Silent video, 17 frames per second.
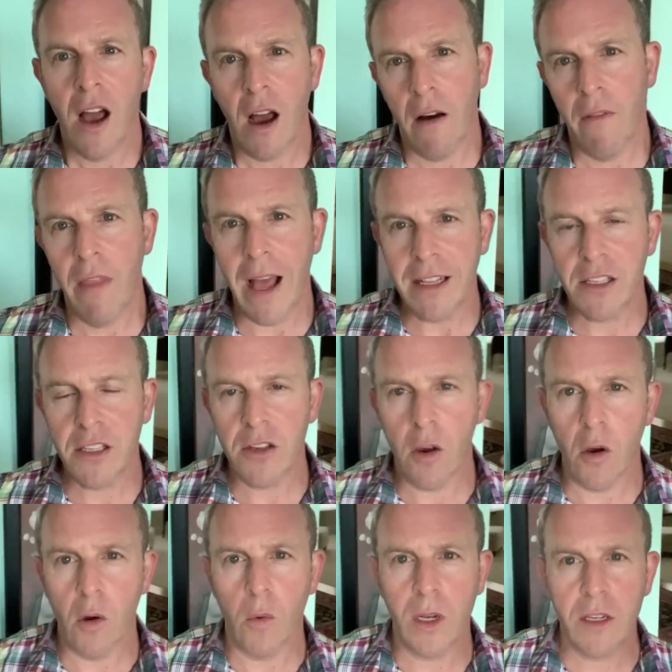of that
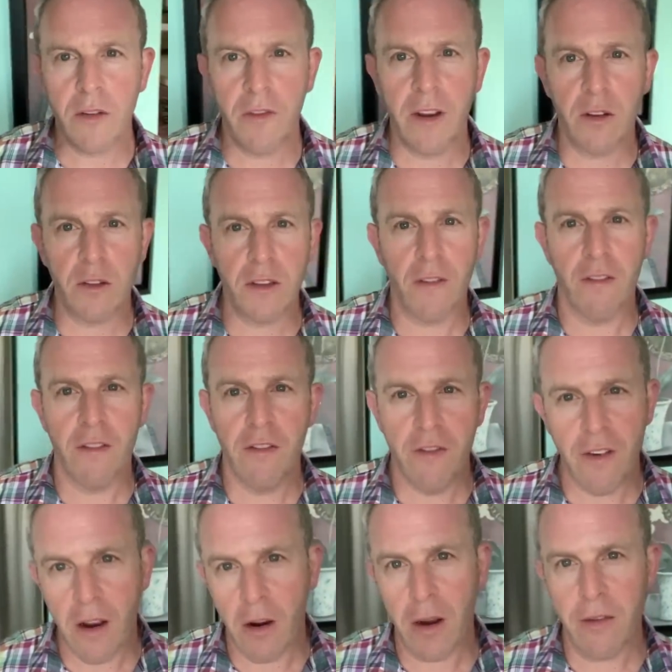sole, which feels
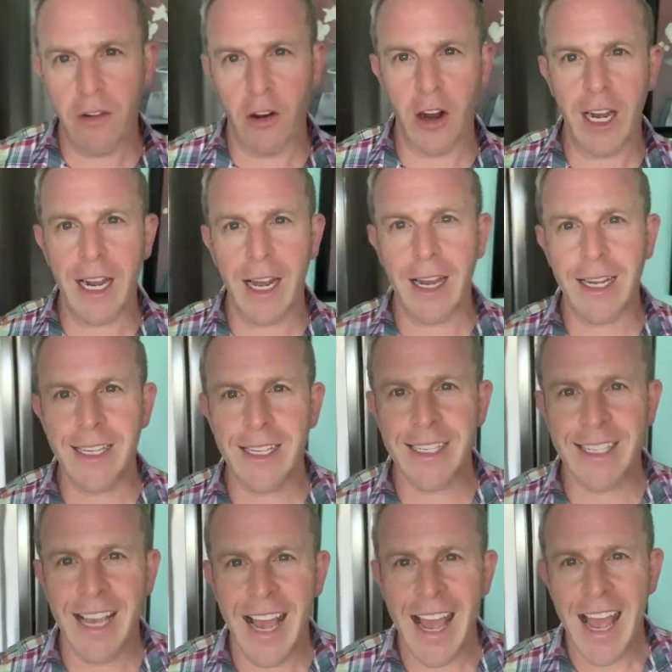very, very
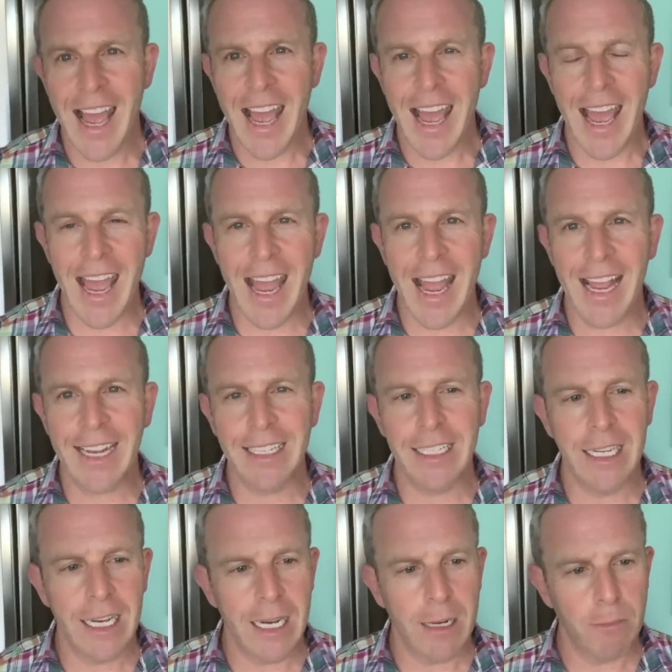nice.
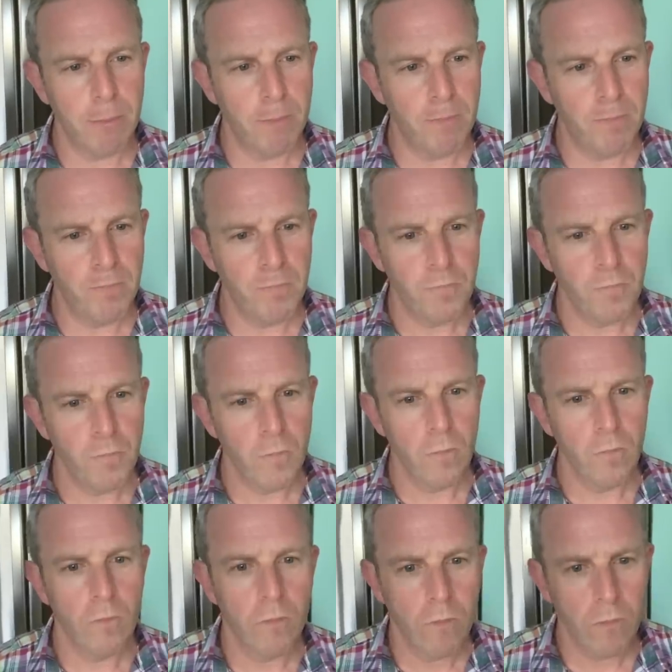And,
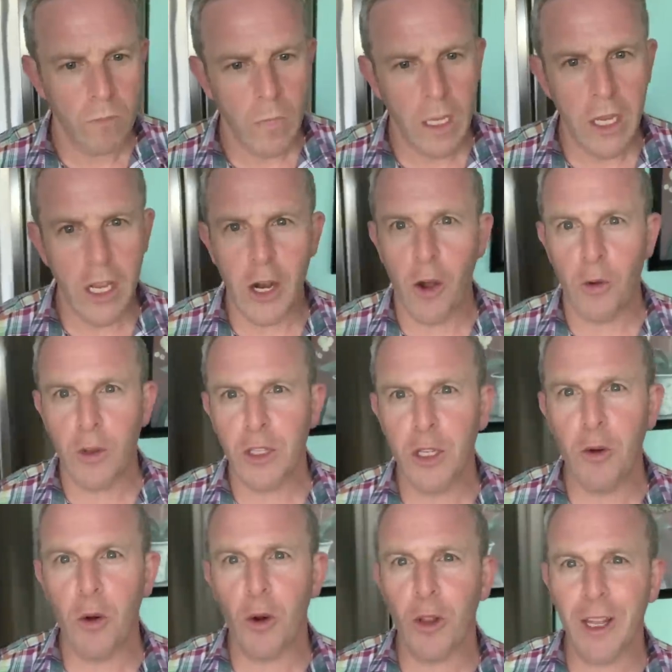you know,
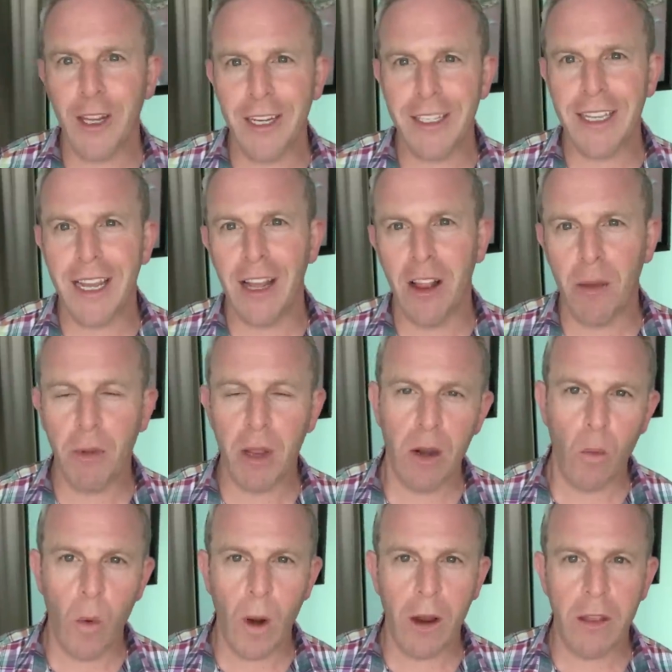too early to tell. I'm going
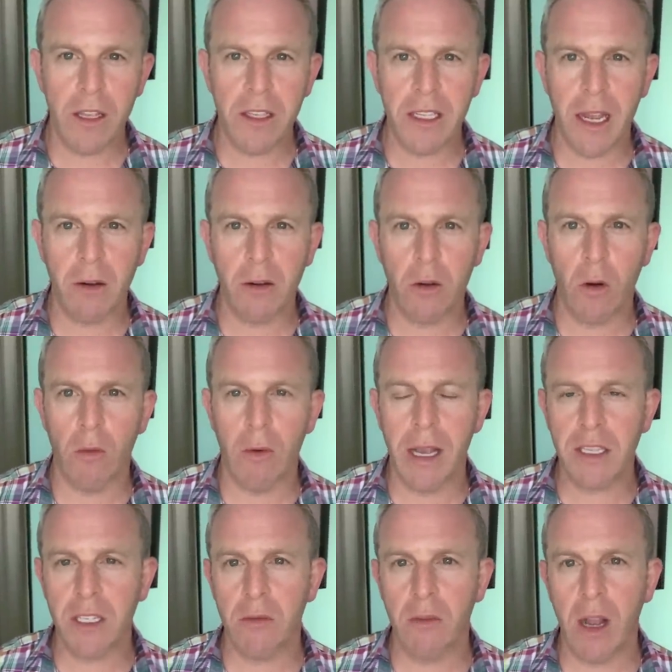to wear this out to a
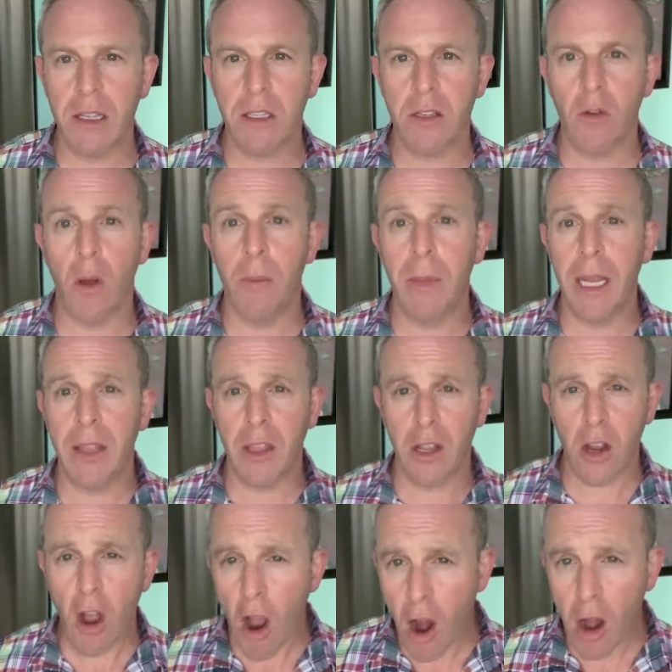restaurant. So I'll be in the
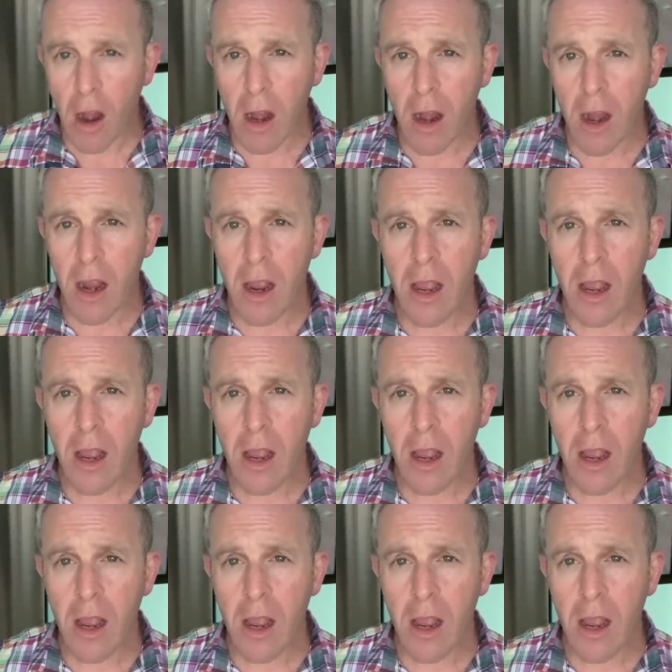car.